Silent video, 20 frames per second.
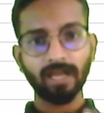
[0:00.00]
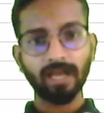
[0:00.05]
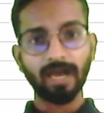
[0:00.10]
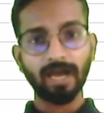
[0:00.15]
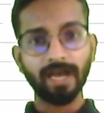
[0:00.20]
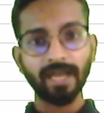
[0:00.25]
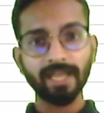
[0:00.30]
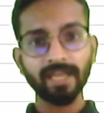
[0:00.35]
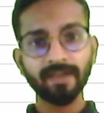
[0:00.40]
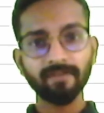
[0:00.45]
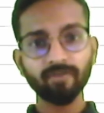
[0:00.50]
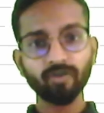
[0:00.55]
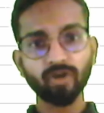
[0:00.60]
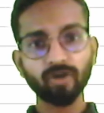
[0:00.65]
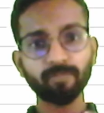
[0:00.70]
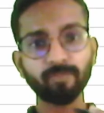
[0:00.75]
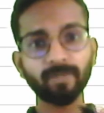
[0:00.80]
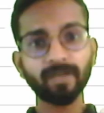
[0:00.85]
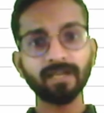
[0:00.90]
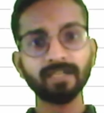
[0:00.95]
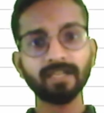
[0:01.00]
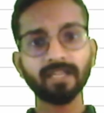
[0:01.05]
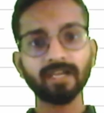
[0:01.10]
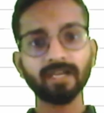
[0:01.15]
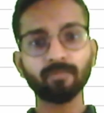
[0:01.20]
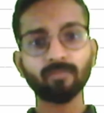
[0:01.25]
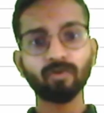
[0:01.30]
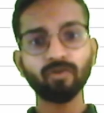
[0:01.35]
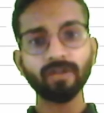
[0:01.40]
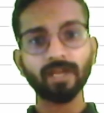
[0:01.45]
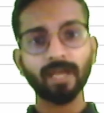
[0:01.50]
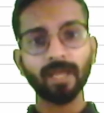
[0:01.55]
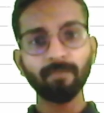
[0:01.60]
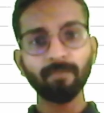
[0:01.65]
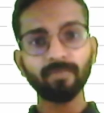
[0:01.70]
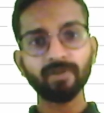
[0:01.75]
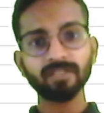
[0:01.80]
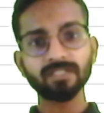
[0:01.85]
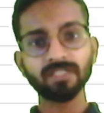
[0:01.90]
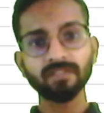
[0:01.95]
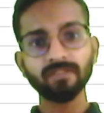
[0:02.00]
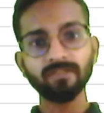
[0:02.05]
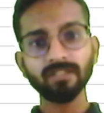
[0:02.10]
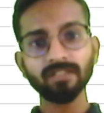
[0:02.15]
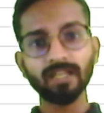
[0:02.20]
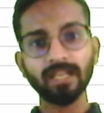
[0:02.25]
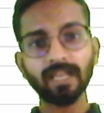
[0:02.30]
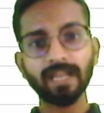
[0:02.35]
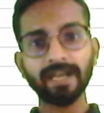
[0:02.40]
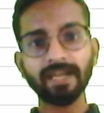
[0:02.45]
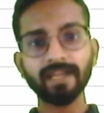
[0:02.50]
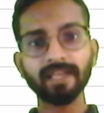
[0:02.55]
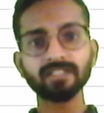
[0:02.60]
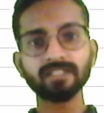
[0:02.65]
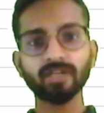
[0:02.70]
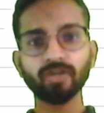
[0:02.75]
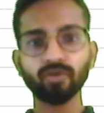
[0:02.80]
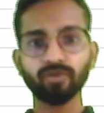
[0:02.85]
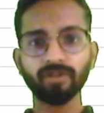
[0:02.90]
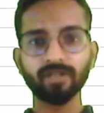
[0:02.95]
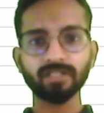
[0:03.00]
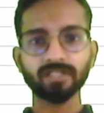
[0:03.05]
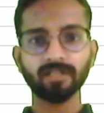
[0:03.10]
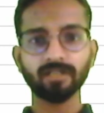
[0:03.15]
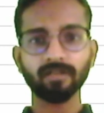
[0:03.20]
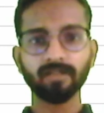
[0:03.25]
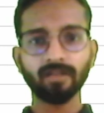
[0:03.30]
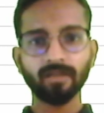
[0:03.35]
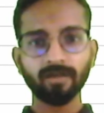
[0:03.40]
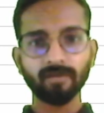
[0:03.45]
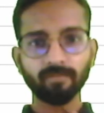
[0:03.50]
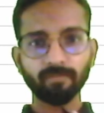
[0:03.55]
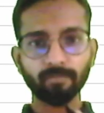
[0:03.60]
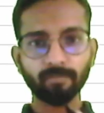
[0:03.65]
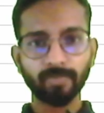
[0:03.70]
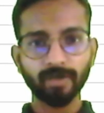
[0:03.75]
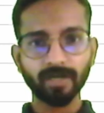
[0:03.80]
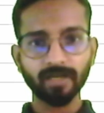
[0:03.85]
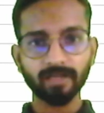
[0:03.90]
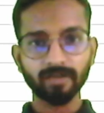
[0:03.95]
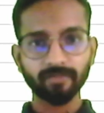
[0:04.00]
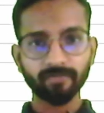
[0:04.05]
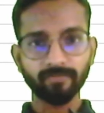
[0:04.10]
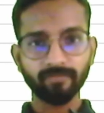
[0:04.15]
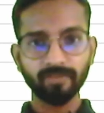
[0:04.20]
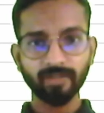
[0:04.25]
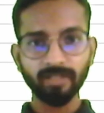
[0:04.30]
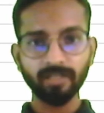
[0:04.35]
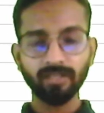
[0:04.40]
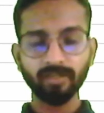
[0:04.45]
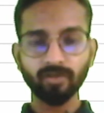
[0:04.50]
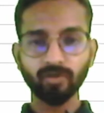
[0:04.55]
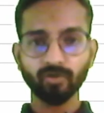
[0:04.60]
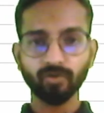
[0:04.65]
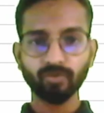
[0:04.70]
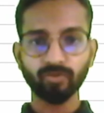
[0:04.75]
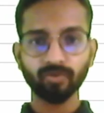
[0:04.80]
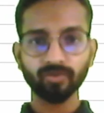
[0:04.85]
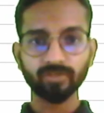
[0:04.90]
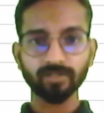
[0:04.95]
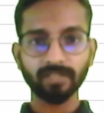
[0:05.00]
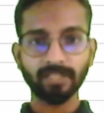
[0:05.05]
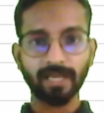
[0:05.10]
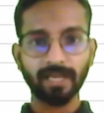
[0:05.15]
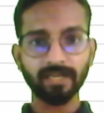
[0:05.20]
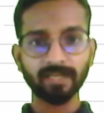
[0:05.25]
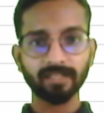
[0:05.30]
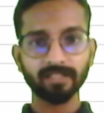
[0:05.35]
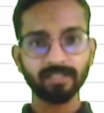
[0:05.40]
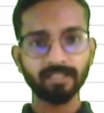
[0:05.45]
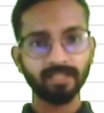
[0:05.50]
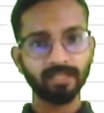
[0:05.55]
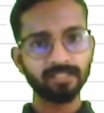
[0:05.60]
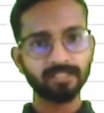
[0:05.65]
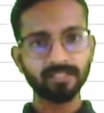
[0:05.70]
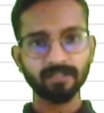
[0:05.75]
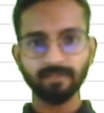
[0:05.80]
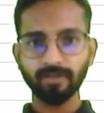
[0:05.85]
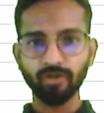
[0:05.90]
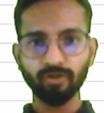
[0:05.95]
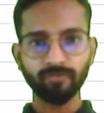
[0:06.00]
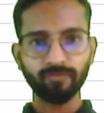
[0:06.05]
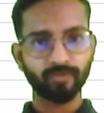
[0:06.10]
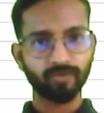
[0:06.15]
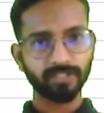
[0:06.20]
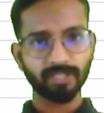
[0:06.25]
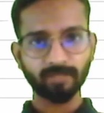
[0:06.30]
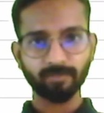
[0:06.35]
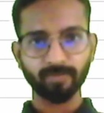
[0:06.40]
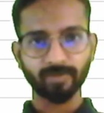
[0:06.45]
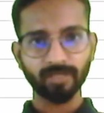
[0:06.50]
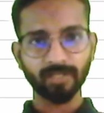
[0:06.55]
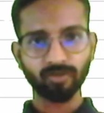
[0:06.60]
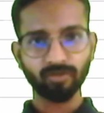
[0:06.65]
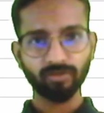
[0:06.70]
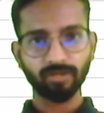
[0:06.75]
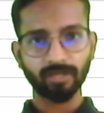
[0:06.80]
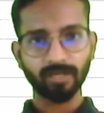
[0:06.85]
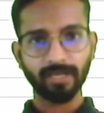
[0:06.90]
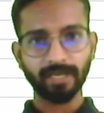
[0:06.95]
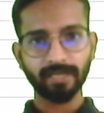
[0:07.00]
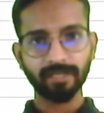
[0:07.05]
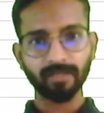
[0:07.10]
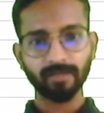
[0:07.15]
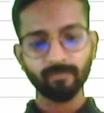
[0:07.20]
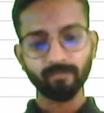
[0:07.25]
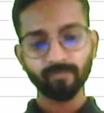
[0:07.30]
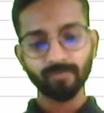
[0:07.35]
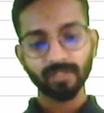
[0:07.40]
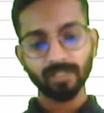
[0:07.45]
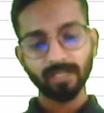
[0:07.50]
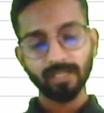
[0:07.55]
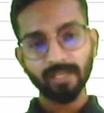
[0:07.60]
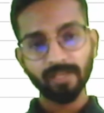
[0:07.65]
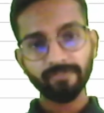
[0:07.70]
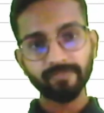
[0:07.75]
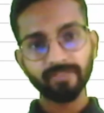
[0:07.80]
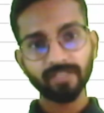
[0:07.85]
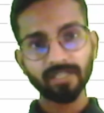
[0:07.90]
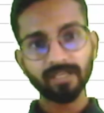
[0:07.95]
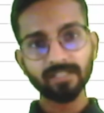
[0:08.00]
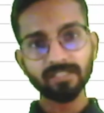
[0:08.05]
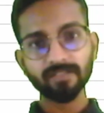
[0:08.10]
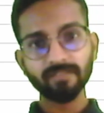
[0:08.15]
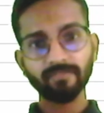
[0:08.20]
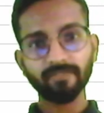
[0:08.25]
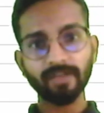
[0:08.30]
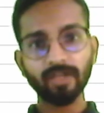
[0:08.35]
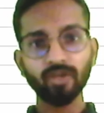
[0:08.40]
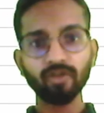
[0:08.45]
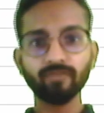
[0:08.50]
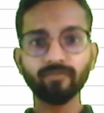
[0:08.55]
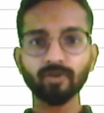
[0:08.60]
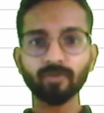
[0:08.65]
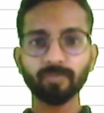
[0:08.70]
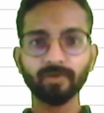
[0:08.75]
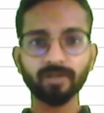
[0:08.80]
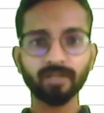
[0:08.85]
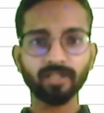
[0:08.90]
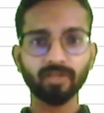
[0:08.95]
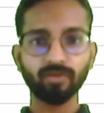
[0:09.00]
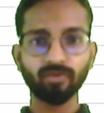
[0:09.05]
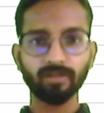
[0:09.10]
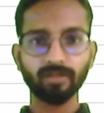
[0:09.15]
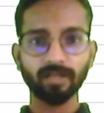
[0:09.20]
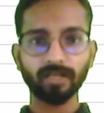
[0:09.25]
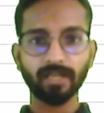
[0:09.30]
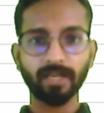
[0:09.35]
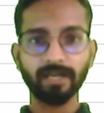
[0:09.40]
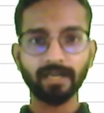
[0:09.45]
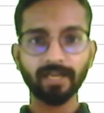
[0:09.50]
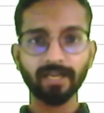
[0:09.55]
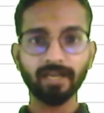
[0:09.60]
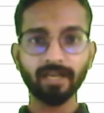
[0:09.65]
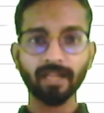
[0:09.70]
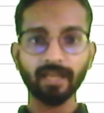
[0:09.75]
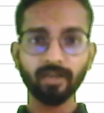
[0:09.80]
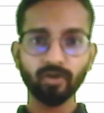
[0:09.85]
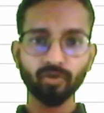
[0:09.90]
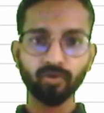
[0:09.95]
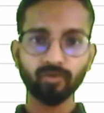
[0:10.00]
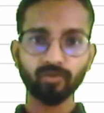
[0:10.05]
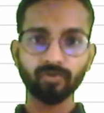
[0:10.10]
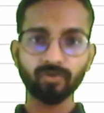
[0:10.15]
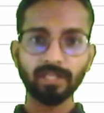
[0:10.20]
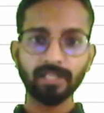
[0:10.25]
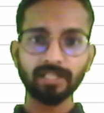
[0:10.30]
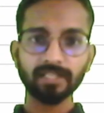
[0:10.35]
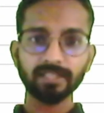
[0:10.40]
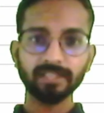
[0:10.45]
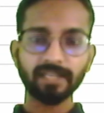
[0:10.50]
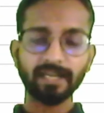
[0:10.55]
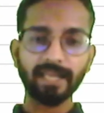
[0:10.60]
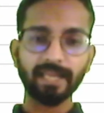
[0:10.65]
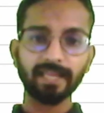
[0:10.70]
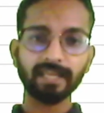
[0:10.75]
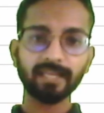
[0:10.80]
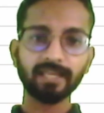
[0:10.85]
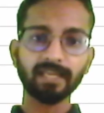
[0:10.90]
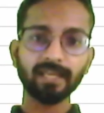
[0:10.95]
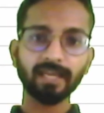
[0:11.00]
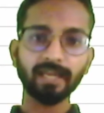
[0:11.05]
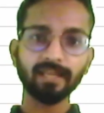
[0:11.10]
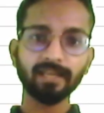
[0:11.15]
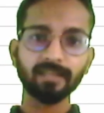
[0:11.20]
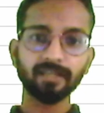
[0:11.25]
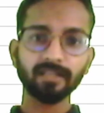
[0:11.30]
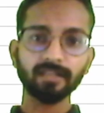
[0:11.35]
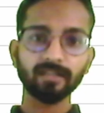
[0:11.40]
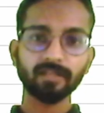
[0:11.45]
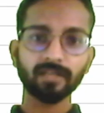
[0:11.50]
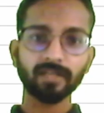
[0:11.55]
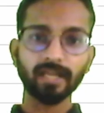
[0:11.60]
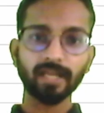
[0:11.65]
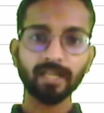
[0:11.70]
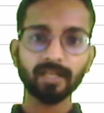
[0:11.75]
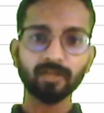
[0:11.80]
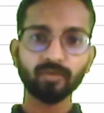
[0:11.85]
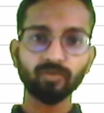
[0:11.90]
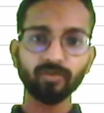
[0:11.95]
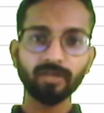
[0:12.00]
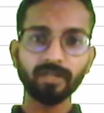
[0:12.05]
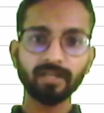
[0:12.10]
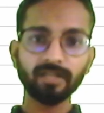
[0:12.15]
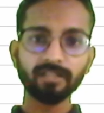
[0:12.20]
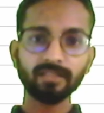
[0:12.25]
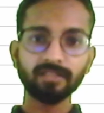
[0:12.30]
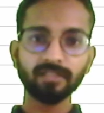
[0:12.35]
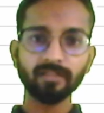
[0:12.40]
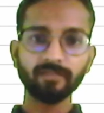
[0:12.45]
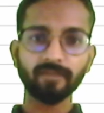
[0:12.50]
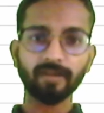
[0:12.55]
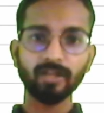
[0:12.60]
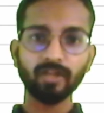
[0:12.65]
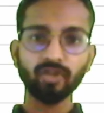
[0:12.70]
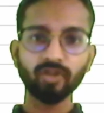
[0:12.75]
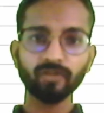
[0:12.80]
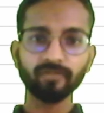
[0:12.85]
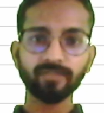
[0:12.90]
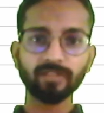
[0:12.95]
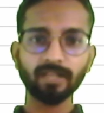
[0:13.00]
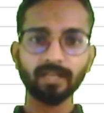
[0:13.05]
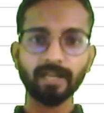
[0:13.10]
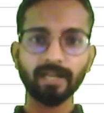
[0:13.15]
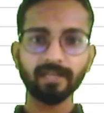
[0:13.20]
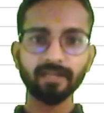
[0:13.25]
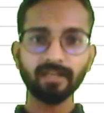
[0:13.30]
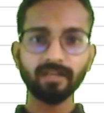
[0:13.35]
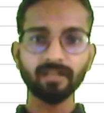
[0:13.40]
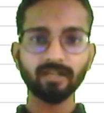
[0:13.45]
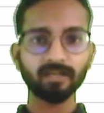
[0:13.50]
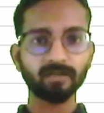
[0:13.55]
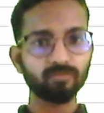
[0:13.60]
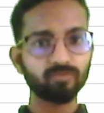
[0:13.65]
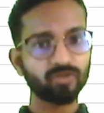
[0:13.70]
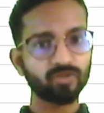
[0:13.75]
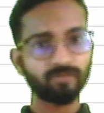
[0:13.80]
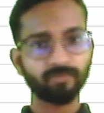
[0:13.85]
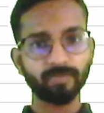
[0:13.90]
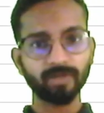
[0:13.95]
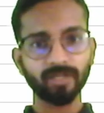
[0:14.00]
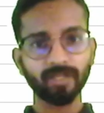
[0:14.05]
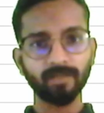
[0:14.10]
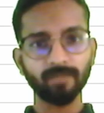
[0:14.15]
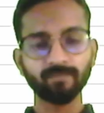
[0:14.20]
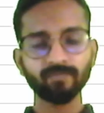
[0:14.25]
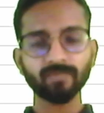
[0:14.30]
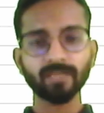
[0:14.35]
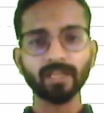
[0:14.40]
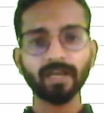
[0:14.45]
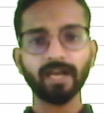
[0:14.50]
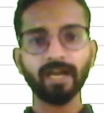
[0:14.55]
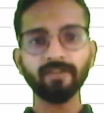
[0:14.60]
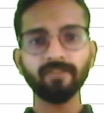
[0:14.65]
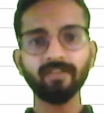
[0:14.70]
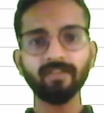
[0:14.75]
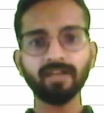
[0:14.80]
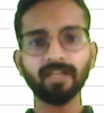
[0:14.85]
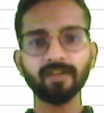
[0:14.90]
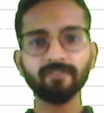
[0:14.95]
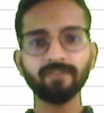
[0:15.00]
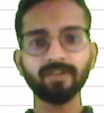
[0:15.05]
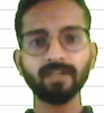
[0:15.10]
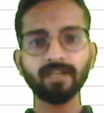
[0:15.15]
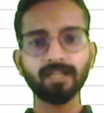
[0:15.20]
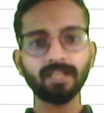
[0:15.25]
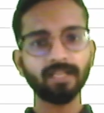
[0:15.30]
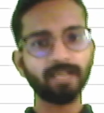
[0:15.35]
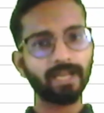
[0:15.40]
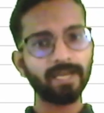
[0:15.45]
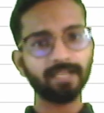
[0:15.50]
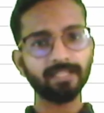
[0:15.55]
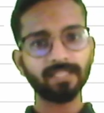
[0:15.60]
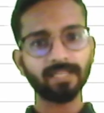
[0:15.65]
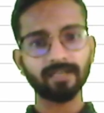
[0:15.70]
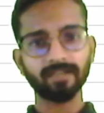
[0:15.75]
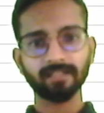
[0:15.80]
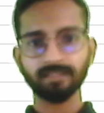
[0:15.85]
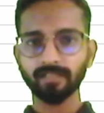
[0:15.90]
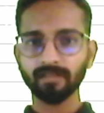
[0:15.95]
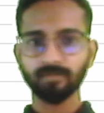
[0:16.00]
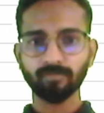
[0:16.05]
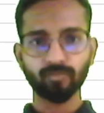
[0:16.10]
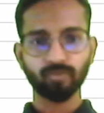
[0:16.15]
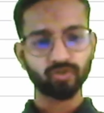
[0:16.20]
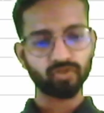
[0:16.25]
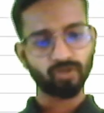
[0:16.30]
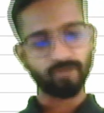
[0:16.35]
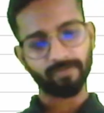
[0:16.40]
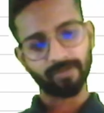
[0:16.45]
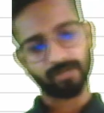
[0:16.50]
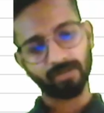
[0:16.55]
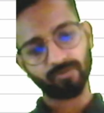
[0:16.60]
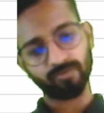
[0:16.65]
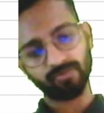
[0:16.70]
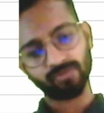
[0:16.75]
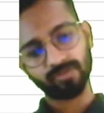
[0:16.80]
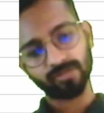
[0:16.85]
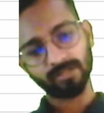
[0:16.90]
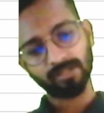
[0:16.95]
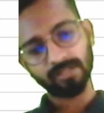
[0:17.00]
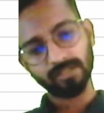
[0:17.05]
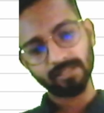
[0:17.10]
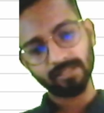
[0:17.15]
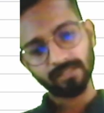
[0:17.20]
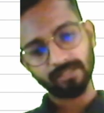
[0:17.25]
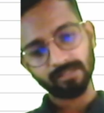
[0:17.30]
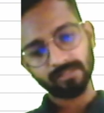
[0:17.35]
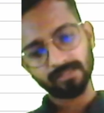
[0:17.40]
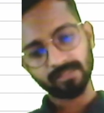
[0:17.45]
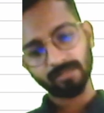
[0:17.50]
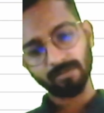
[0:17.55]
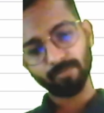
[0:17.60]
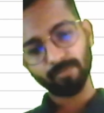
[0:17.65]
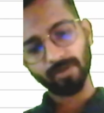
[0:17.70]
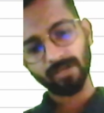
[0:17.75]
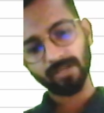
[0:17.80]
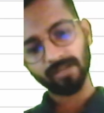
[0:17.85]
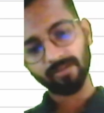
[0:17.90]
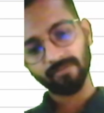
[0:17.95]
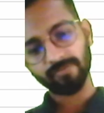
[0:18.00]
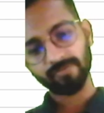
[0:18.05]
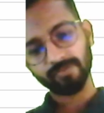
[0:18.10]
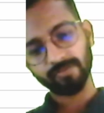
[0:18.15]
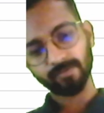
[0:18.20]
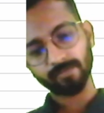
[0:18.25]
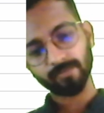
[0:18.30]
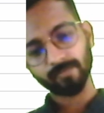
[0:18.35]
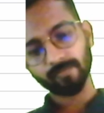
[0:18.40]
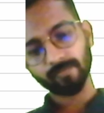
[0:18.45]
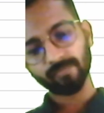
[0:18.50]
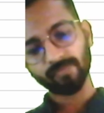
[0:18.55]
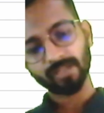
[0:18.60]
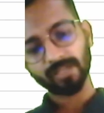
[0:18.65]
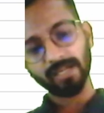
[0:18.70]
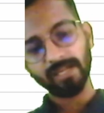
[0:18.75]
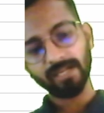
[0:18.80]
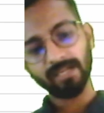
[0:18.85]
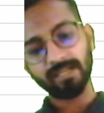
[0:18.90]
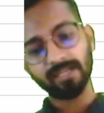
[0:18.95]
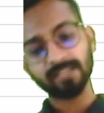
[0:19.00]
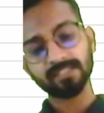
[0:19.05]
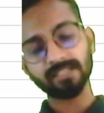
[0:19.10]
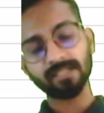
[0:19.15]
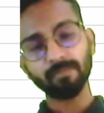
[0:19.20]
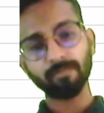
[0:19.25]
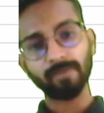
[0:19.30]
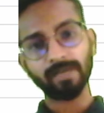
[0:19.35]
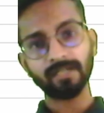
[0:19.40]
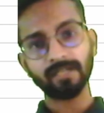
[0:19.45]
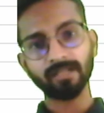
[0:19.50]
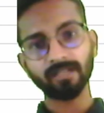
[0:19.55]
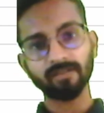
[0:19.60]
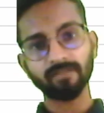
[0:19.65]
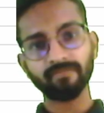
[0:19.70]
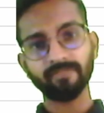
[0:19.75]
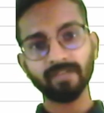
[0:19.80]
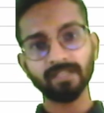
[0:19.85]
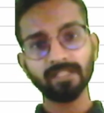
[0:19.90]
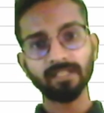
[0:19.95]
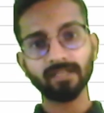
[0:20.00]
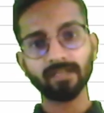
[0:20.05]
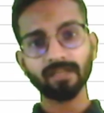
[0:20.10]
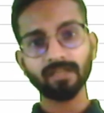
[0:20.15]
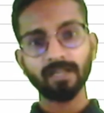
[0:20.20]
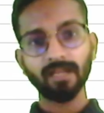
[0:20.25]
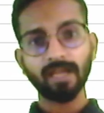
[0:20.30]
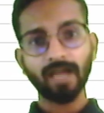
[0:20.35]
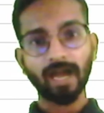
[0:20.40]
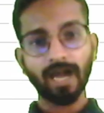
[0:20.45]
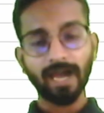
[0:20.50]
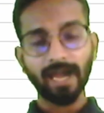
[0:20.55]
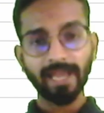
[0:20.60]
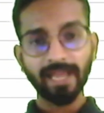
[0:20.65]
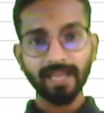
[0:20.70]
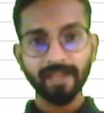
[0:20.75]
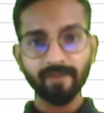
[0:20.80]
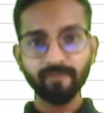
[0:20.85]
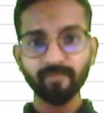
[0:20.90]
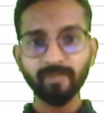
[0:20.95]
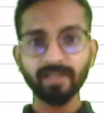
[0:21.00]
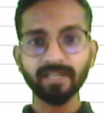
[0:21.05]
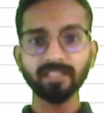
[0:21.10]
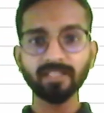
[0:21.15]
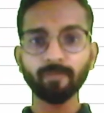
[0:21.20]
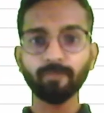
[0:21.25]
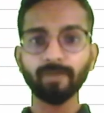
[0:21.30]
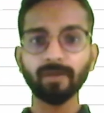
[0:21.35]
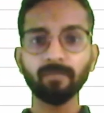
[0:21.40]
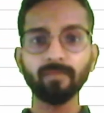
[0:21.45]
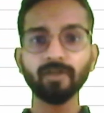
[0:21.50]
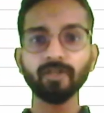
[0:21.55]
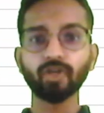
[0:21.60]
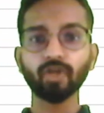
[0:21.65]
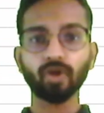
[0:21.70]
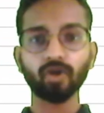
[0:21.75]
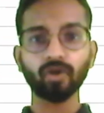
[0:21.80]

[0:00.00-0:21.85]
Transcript: I have not paid that amount. I am receiving the land as a donation. But we know that there is a value for that particular land. If there is a value for particular land and I know that I can calculate the value of the land in terms of money, I will definitely write that in the books of accounts. Simple enough. It doesn't matter whether I have made the payment or